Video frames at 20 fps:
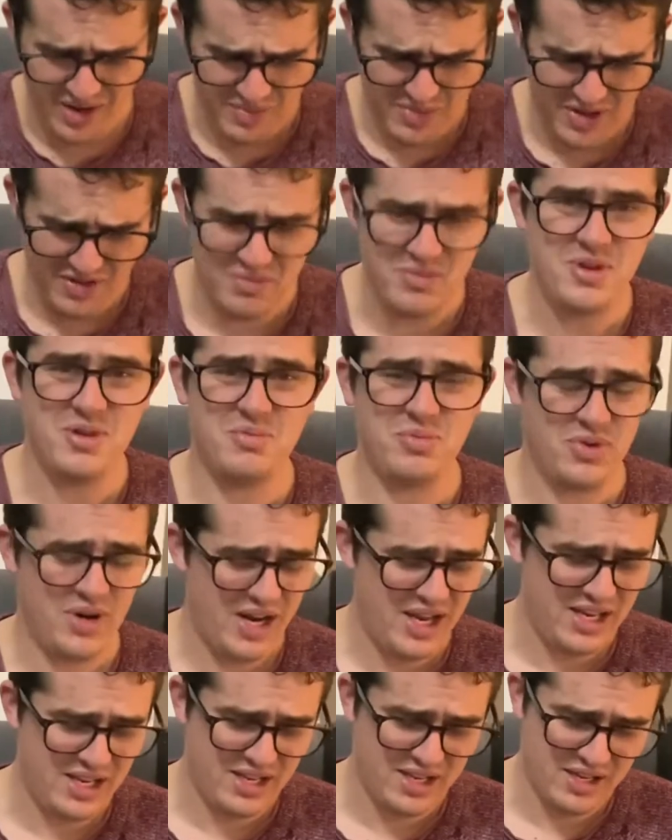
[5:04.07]
Give me a
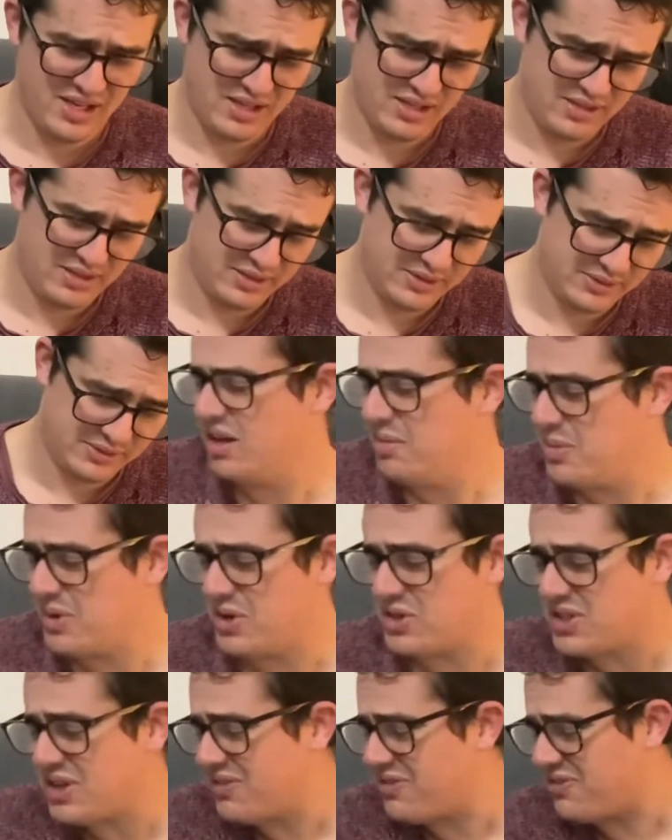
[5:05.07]
break.
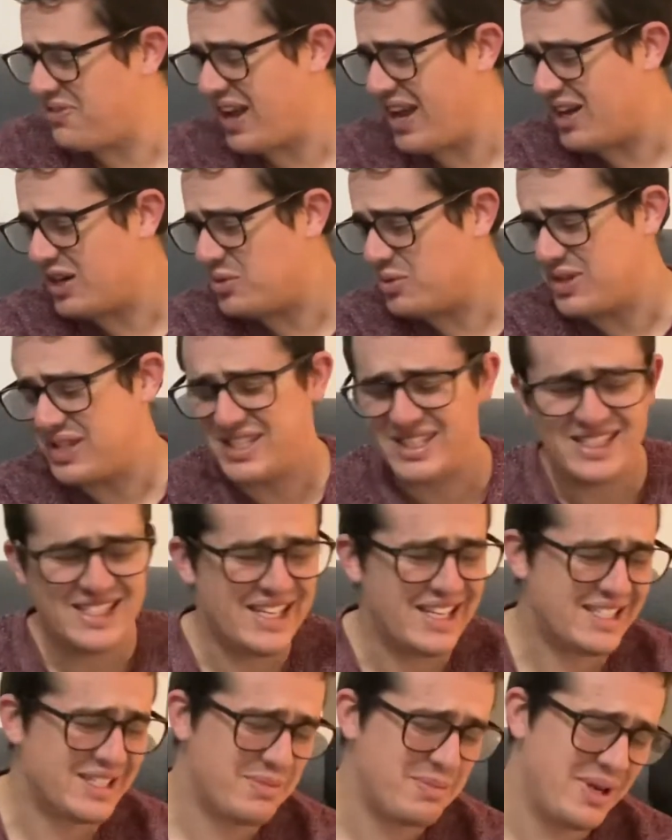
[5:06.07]
Because I failed with a
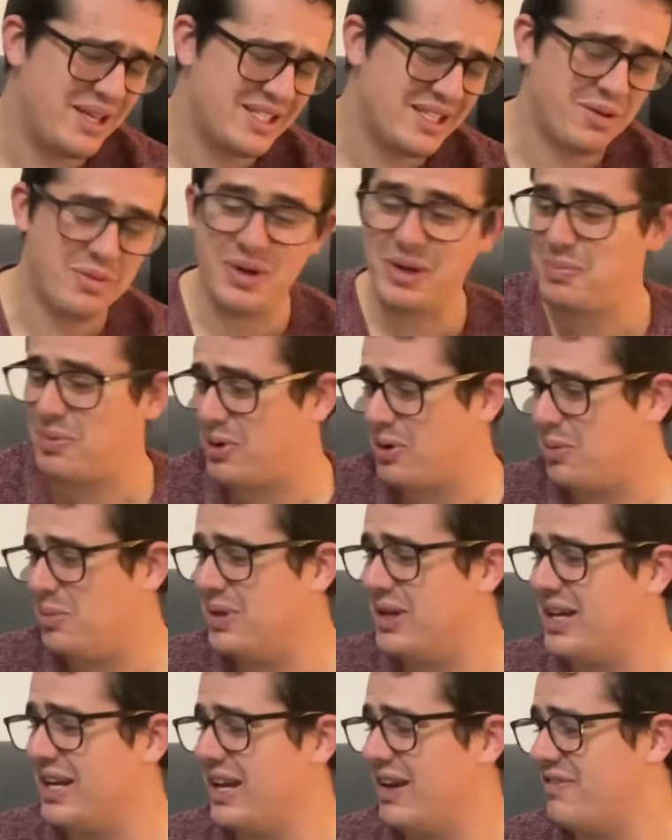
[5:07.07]
6, it means that we're probably
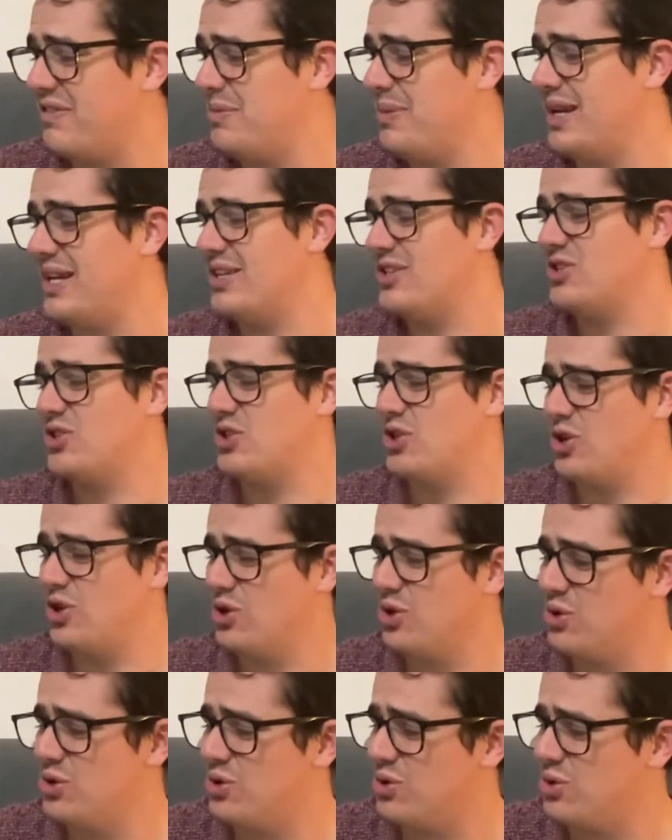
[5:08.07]
going to have to make
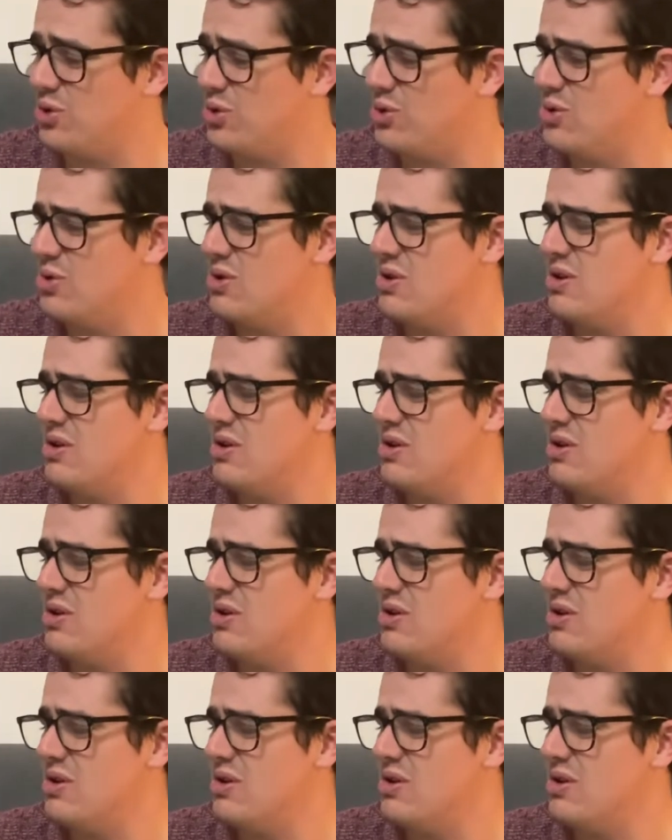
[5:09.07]
two